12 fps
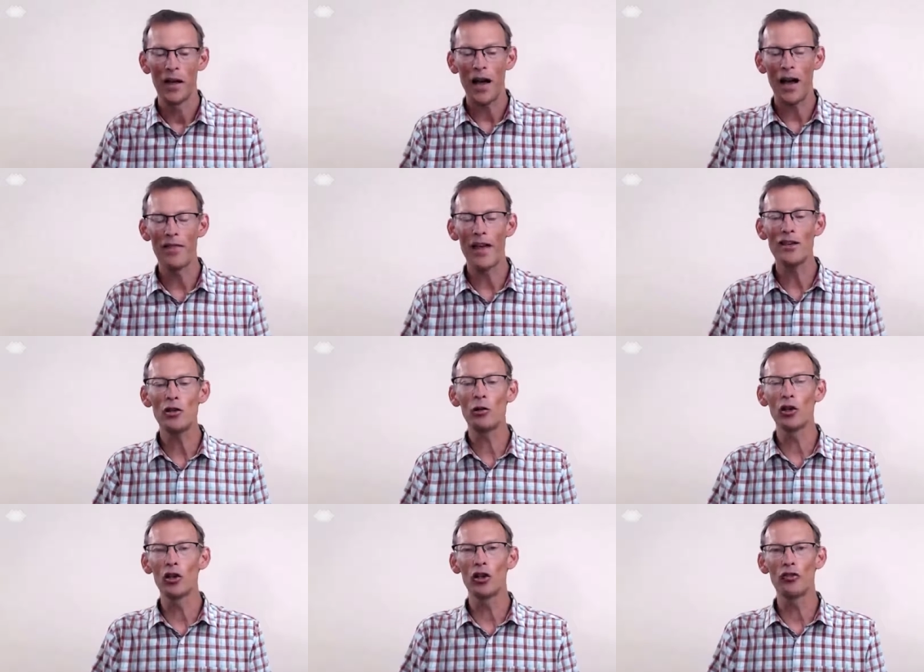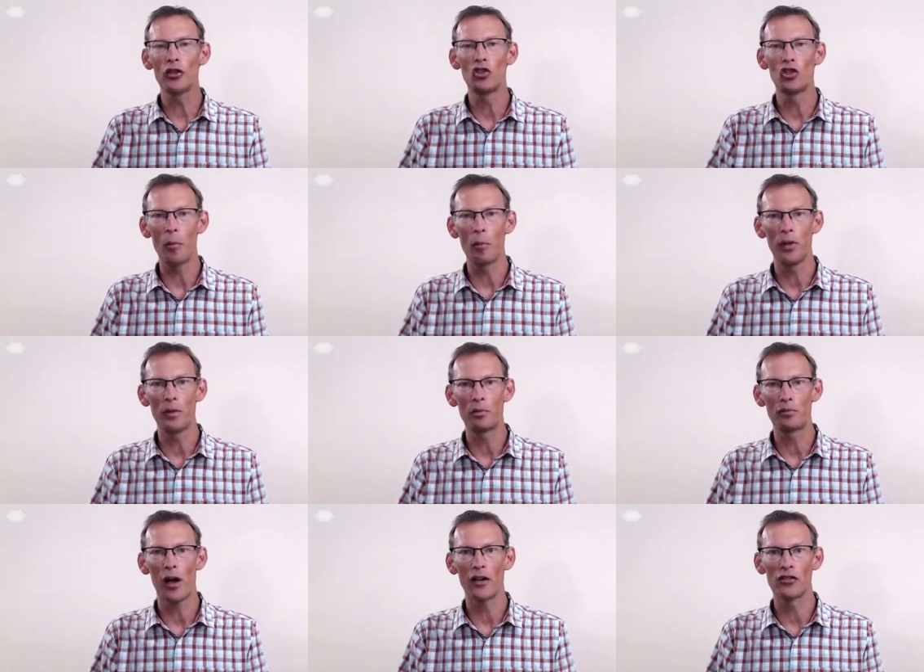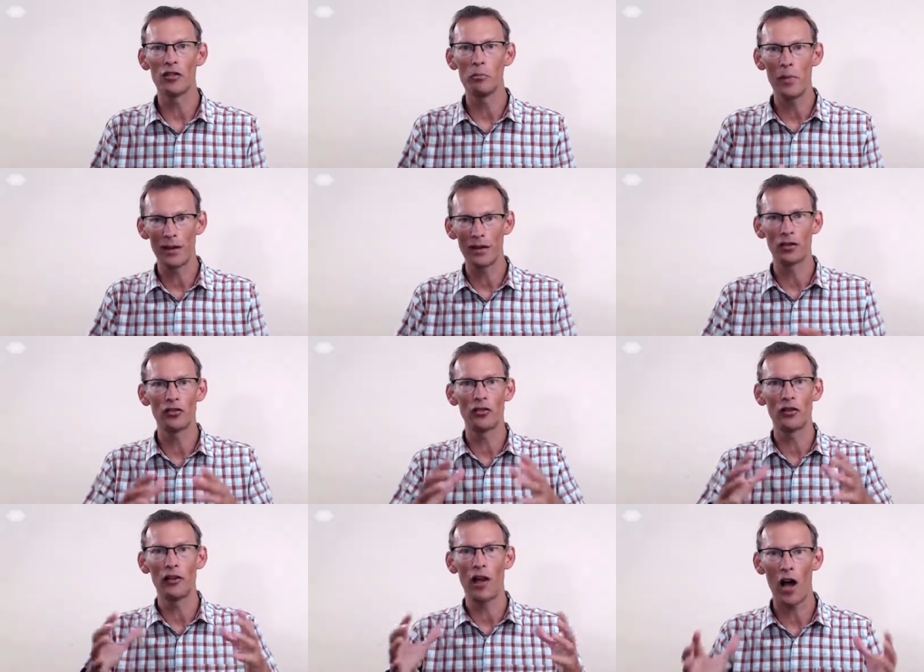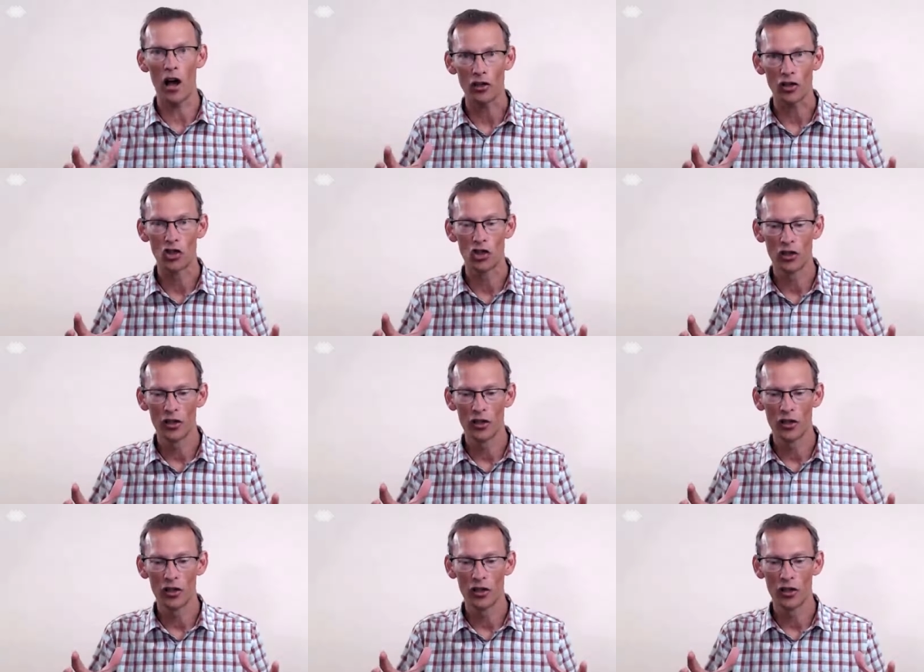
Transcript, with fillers: And then you look at the jump in price from the middle to the large.